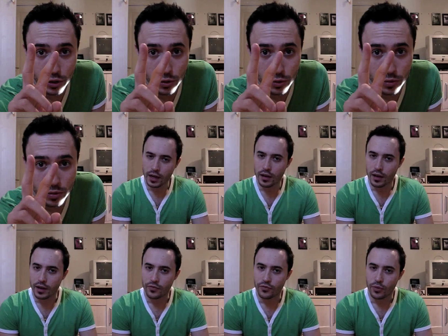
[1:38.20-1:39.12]
Two, in
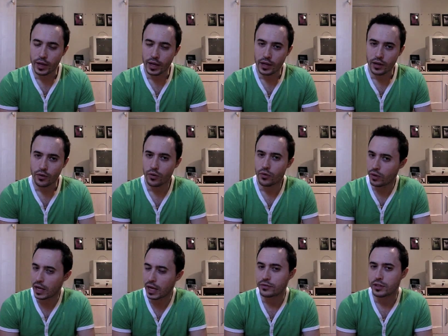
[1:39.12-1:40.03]
life we
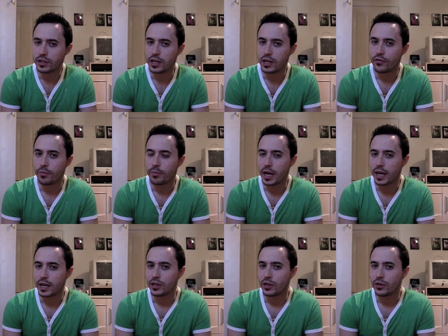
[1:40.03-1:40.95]
all have to deliver
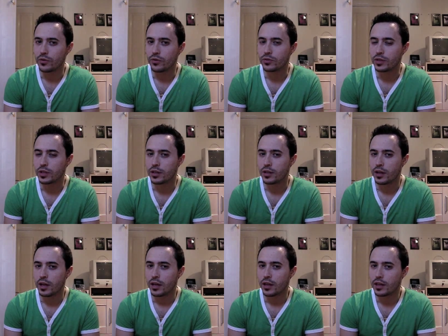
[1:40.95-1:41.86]
bad news, and
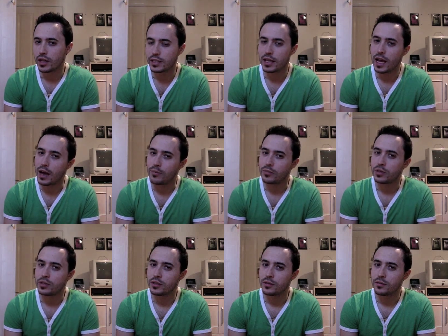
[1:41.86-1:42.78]
this app
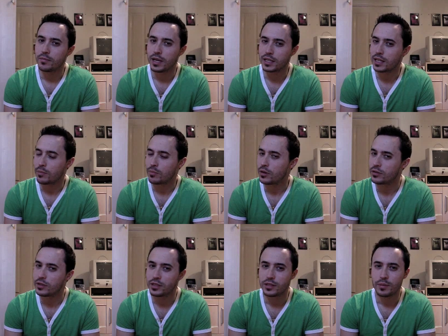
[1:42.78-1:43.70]
just makes that
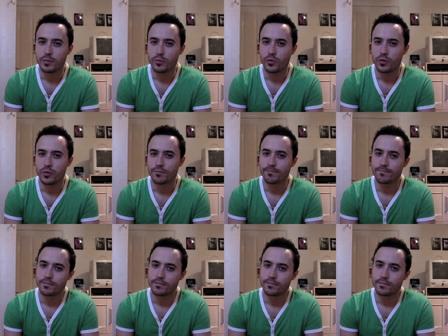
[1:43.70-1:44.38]
process a bit more